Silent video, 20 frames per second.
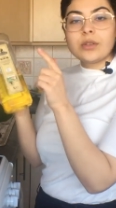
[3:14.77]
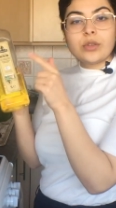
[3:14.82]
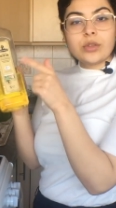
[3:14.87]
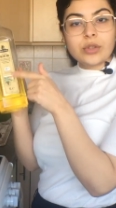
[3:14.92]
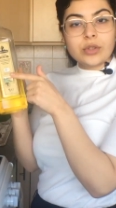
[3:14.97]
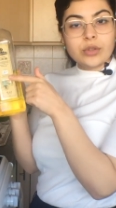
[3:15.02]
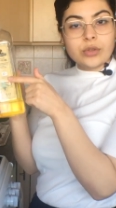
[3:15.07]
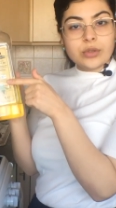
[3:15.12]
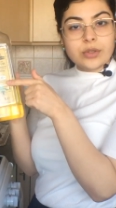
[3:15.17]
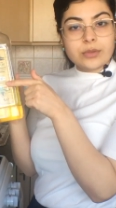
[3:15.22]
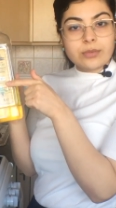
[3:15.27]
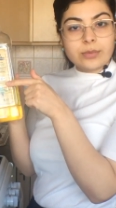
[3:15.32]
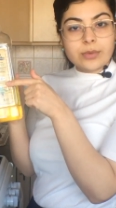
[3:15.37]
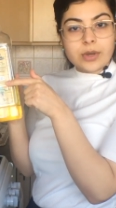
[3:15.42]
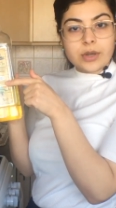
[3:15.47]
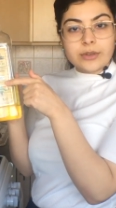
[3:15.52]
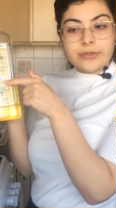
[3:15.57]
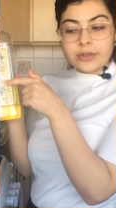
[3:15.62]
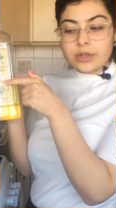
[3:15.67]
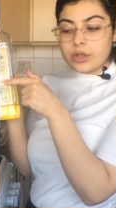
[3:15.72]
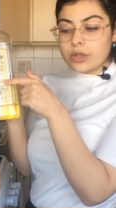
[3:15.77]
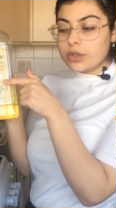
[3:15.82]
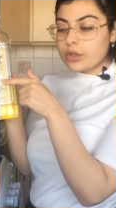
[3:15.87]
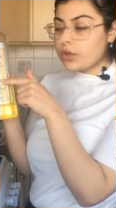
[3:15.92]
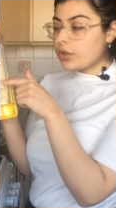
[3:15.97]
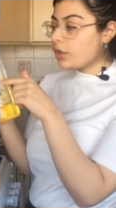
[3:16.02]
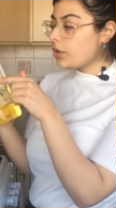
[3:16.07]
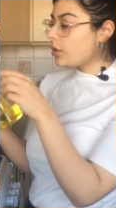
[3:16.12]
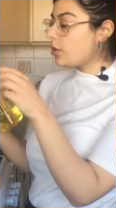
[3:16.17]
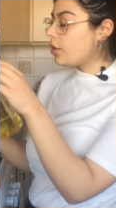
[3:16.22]
You can use whatever
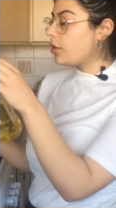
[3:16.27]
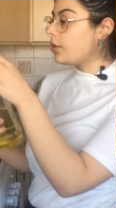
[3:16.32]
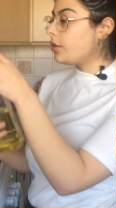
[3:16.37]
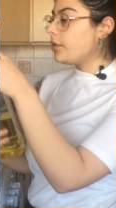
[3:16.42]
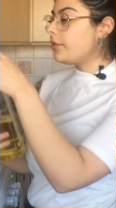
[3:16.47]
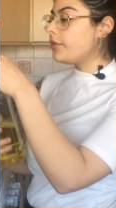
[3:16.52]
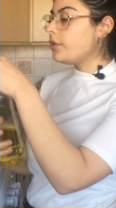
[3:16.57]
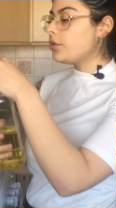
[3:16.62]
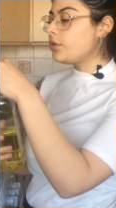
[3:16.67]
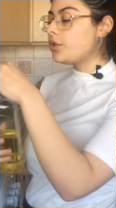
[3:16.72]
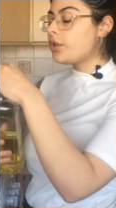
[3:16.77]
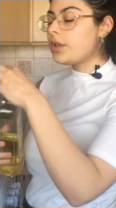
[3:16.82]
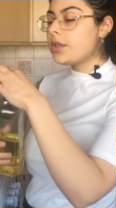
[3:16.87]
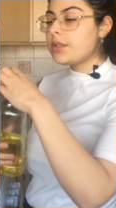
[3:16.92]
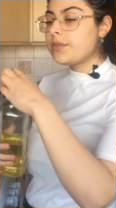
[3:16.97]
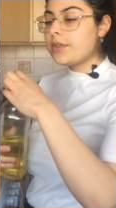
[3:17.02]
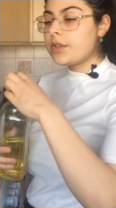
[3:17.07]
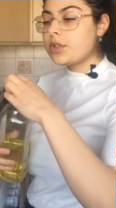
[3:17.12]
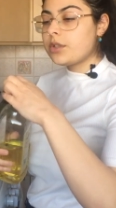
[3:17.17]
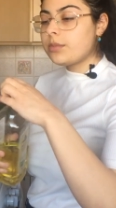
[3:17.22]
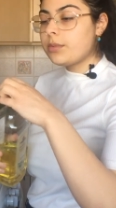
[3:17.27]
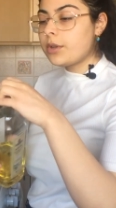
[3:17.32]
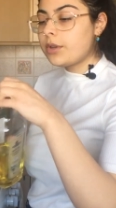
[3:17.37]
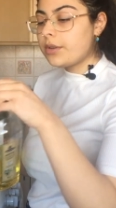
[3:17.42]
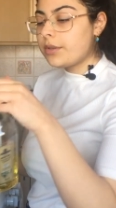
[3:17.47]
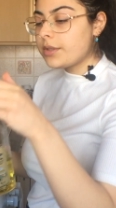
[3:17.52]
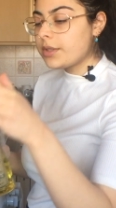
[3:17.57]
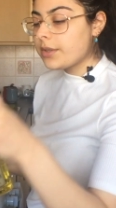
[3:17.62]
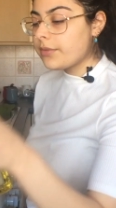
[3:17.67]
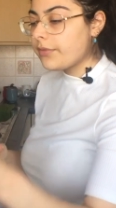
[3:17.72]
cooking oil of your choice,
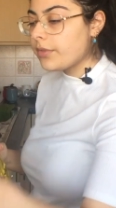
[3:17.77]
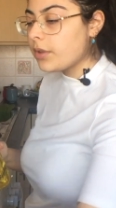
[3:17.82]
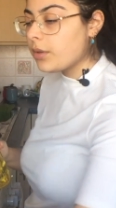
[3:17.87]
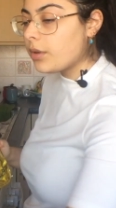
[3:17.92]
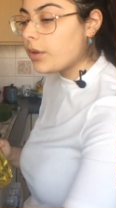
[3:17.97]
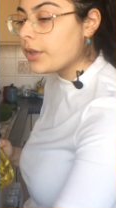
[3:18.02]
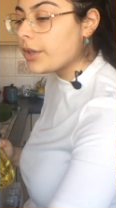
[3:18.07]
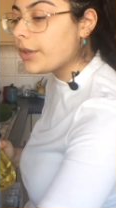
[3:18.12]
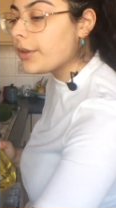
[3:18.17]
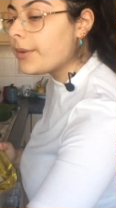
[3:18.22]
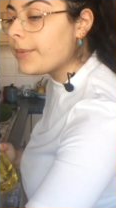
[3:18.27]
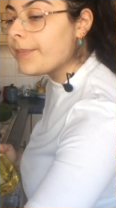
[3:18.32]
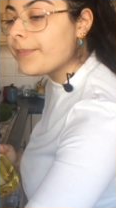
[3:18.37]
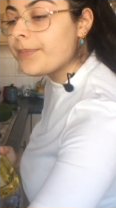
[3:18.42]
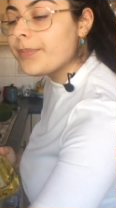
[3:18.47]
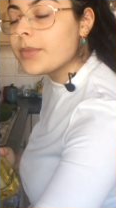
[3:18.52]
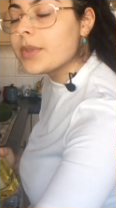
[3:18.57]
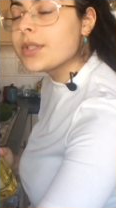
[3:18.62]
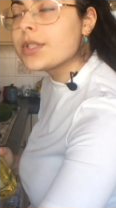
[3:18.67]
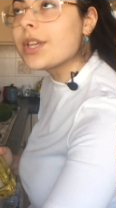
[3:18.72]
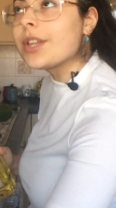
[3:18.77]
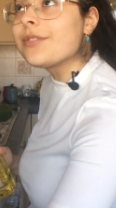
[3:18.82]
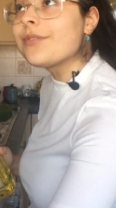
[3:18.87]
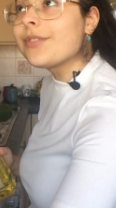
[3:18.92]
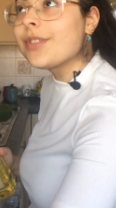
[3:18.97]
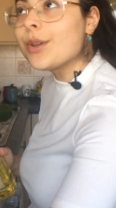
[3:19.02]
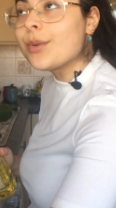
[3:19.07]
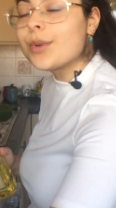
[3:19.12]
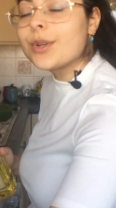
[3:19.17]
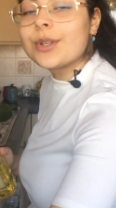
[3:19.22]
vegetable oil, sunflower oil,
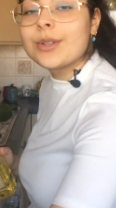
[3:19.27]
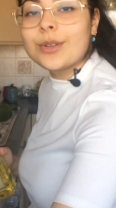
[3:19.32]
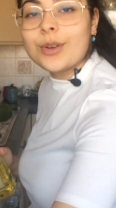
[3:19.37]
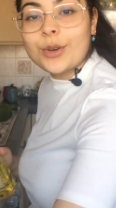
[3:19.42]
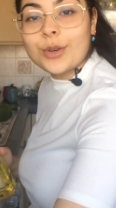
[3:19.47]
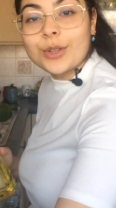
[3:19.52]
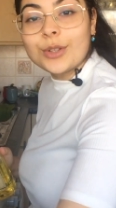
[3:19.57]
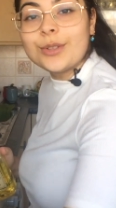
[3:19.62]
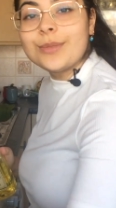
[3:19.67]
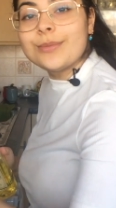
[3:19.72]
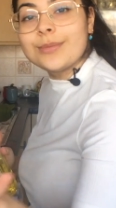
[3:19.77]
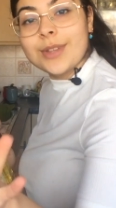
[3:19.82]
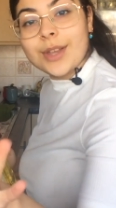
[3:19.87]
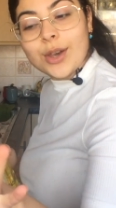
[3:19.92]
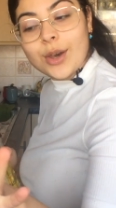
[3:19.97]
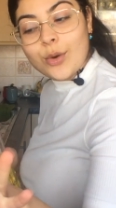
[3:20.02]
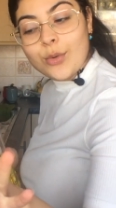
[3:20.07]
sunflower oil,